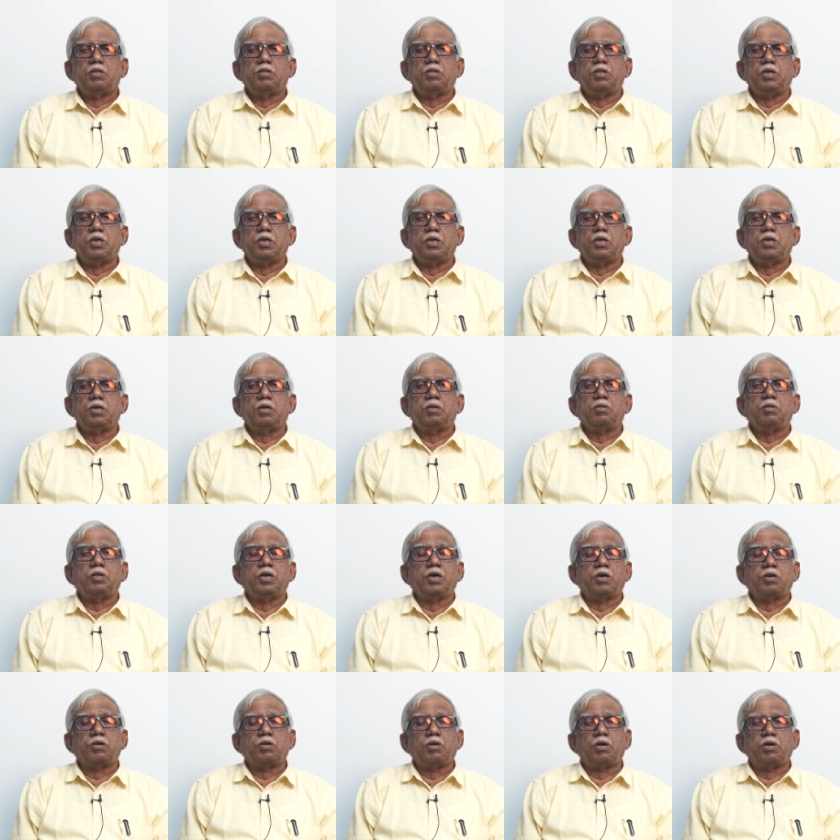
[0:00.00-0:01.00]

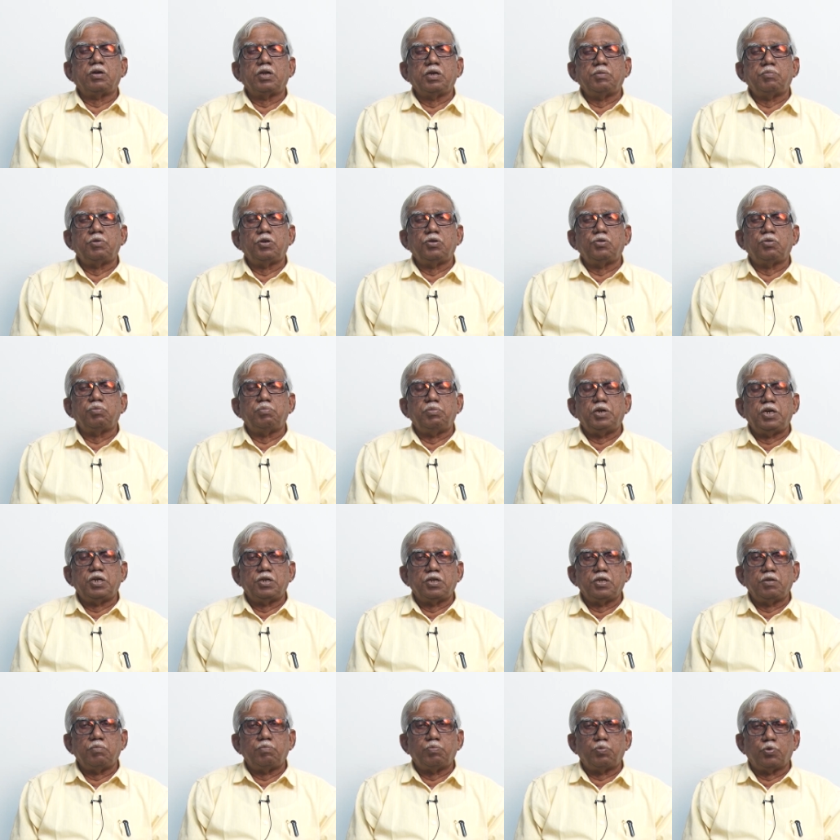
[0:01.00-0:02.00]
they are not able to
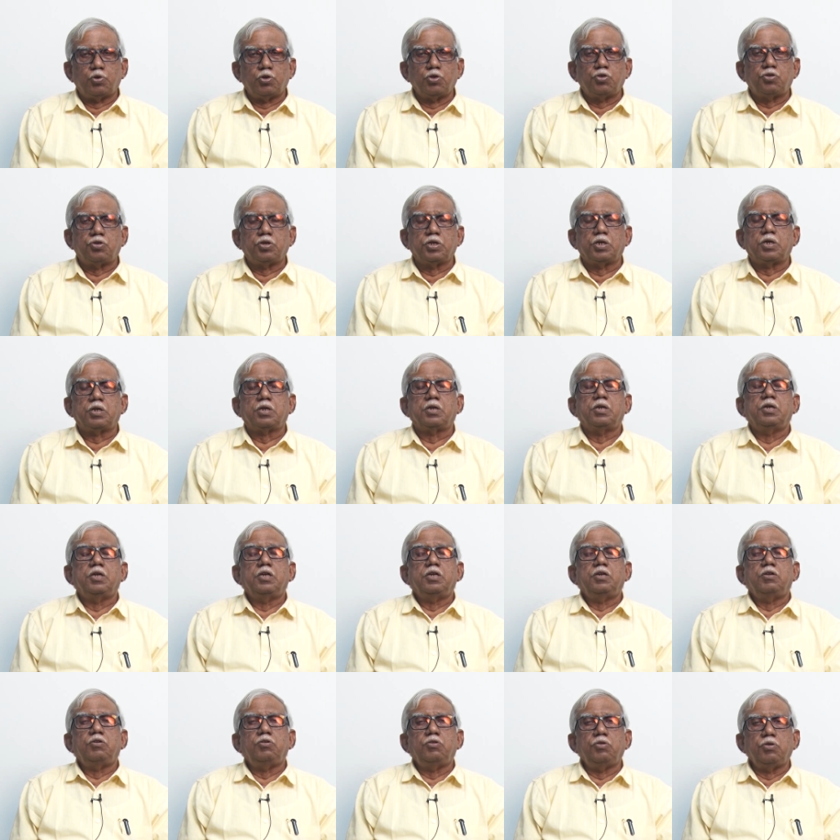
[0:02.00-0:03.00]
maintain posture,
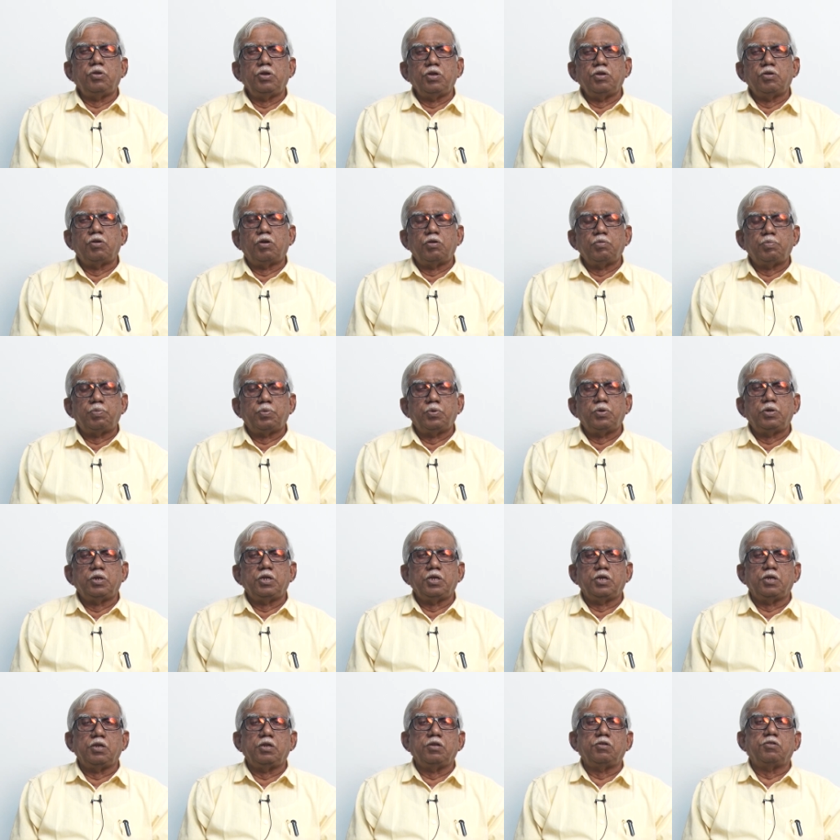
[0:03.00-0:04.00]
urine output
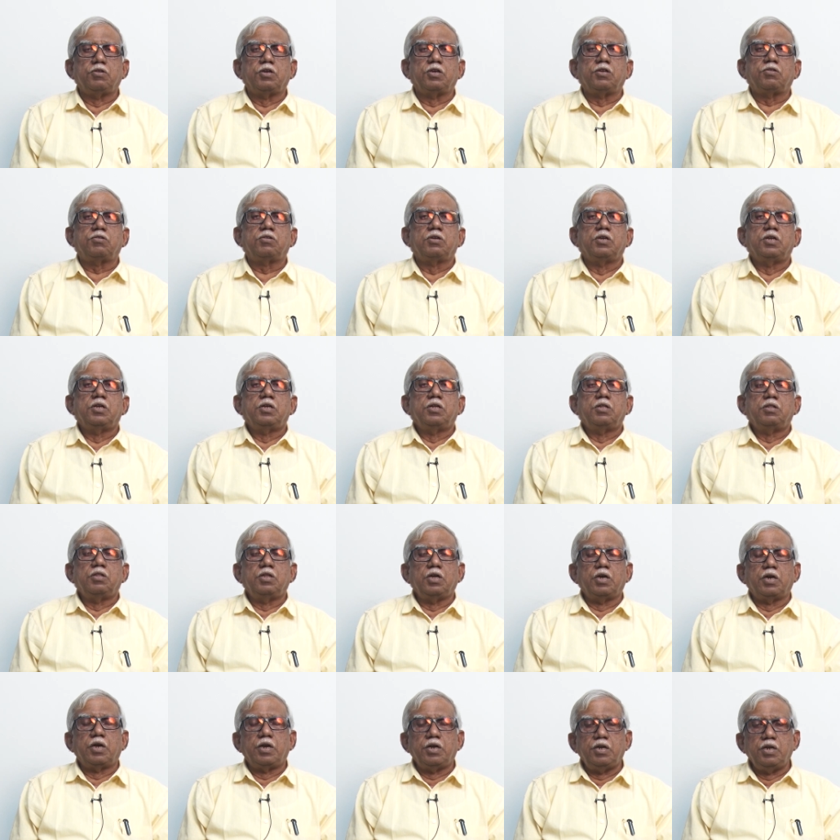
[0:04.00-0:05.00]
decreases,
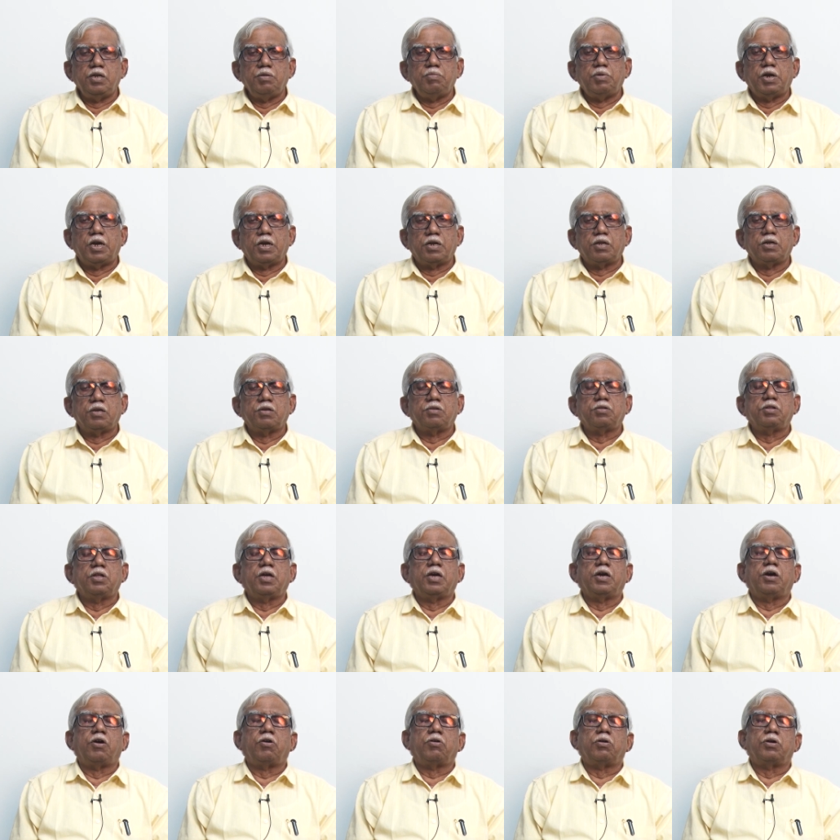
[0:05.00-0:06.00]
they are edematous, they
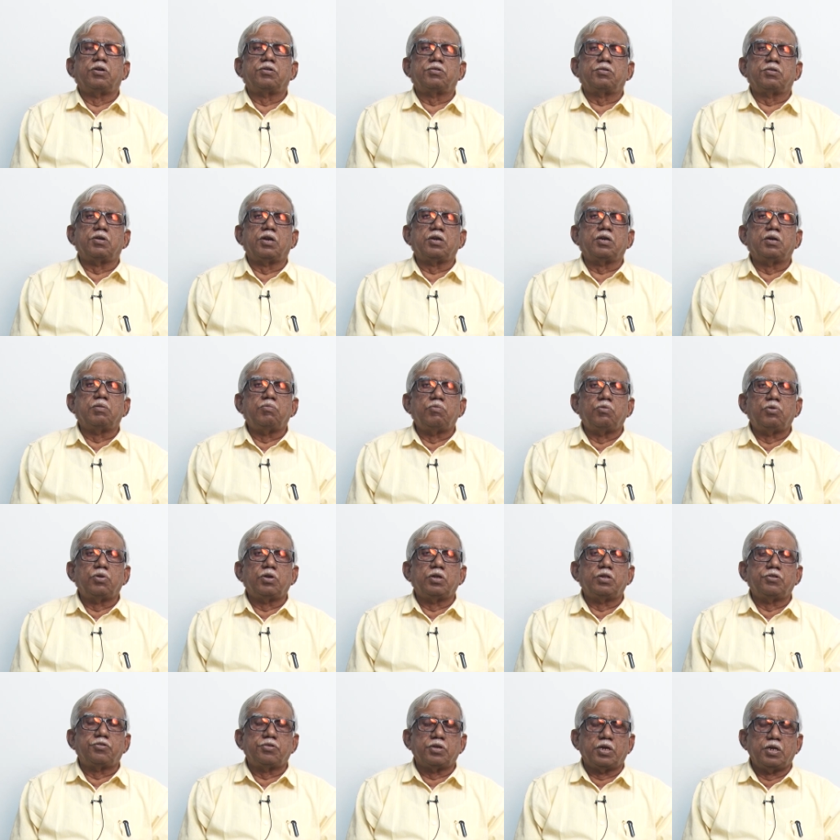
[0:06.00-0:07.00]
have got
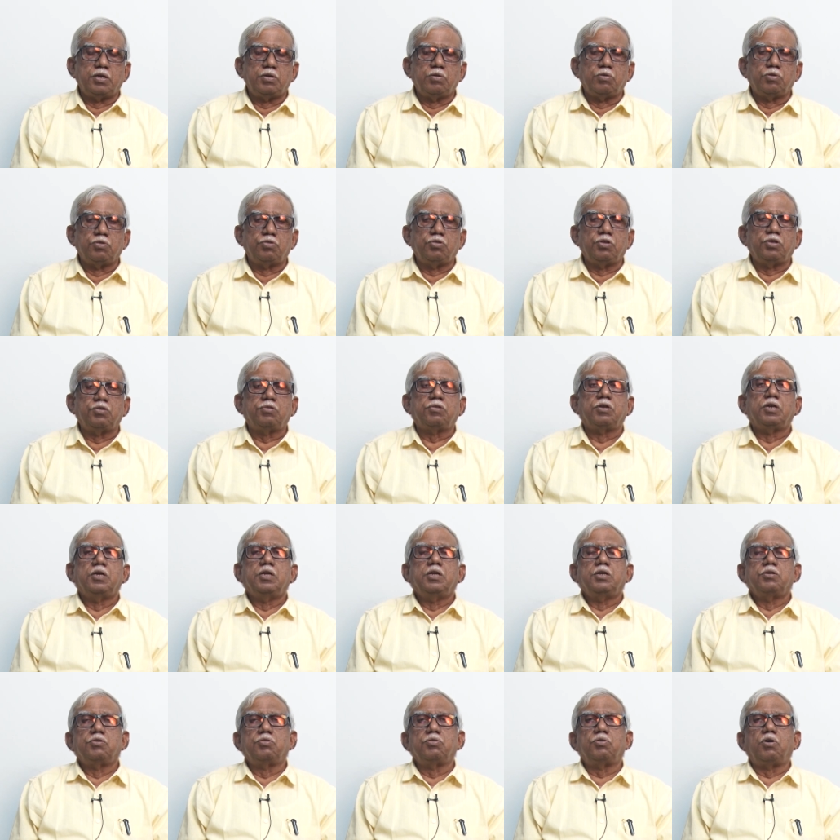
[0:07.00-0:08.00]
circumoral cyanosis.
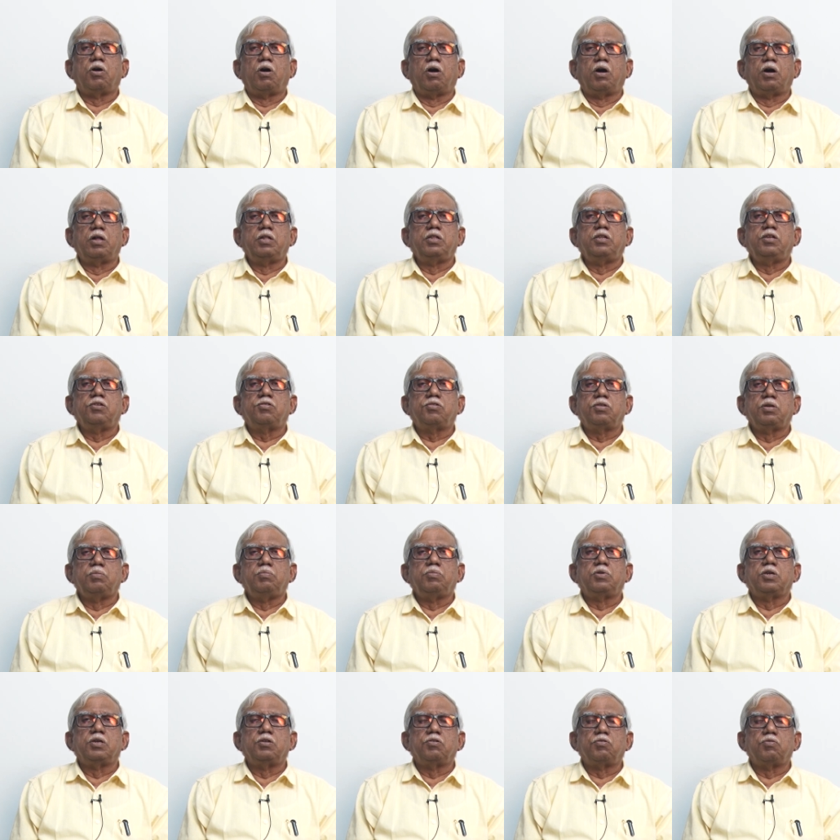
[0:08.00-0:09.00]
So all these
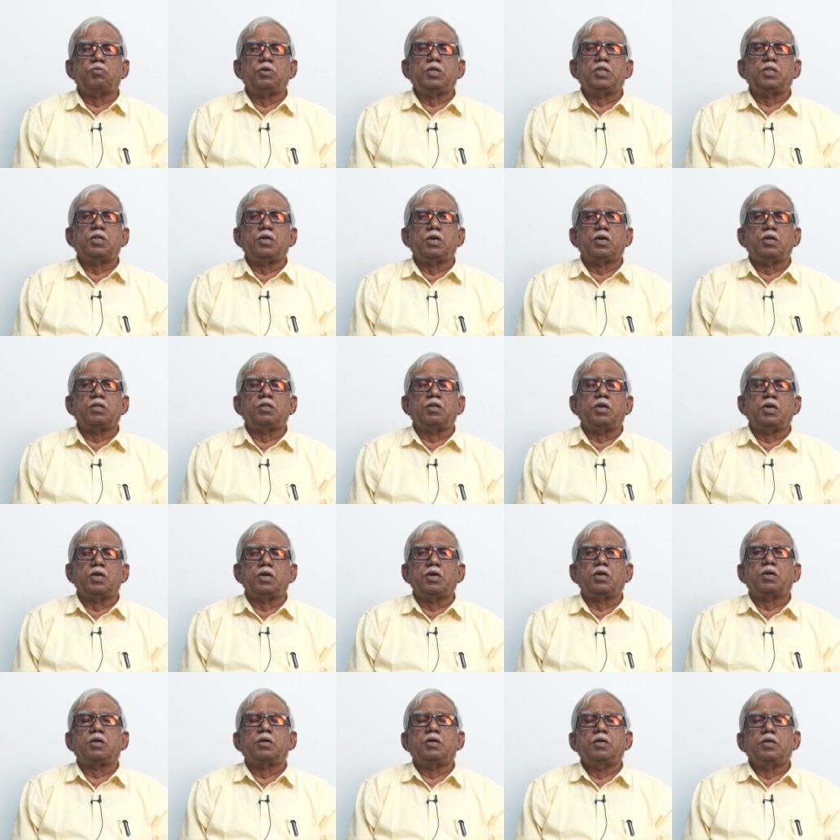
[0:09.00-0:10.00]
symptoms, when they are
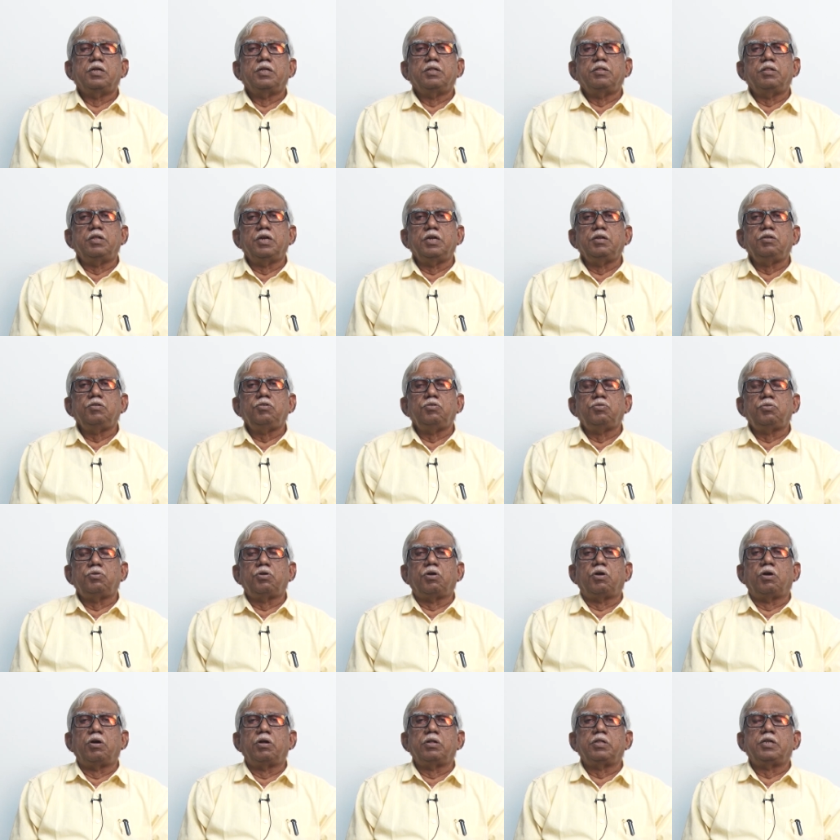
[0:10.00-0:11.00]
there, then you
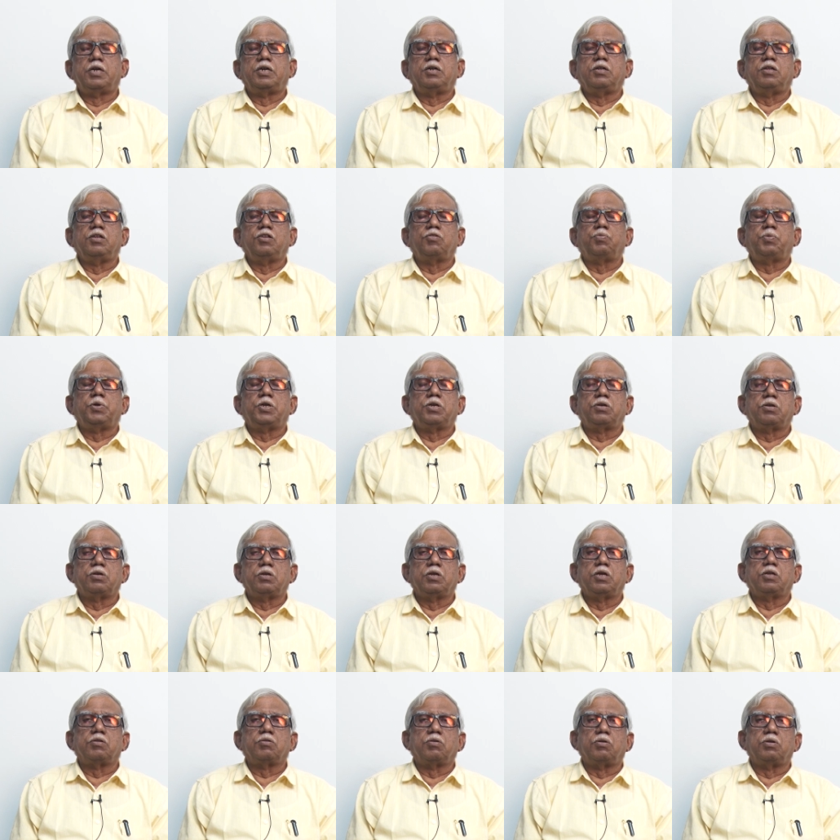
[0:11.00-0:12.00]
call that this
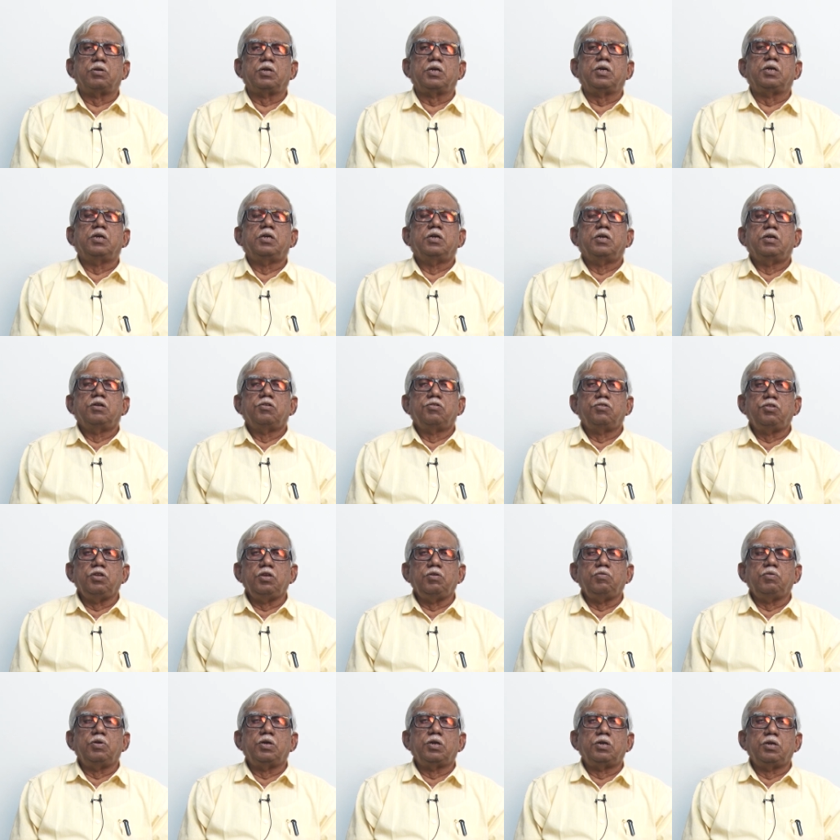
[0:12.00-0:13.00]
patient has got a
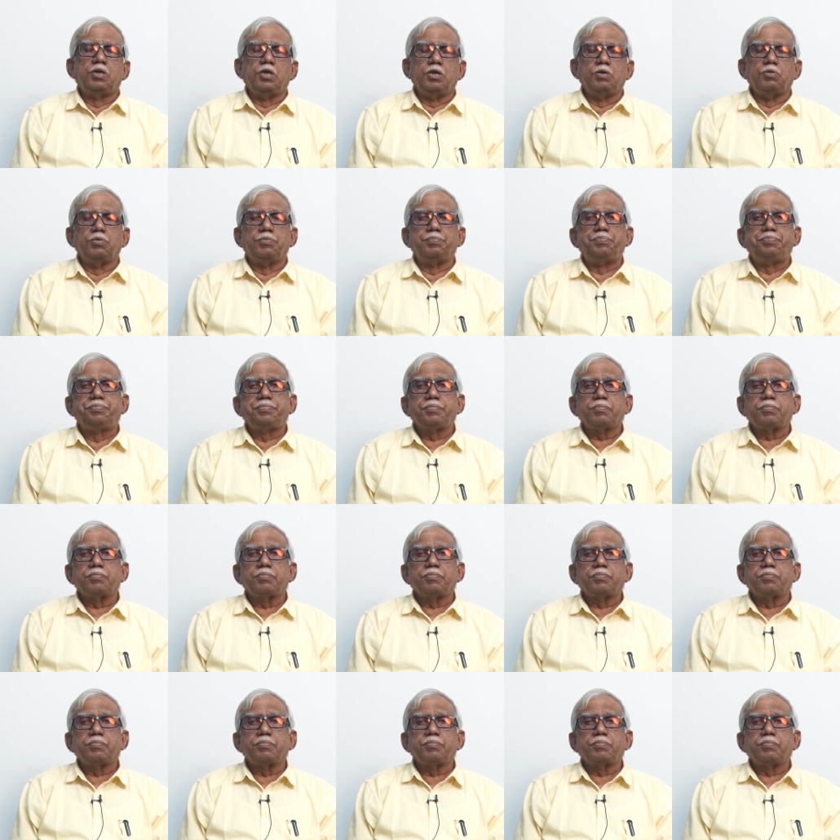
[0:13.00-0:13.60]
severe dengue.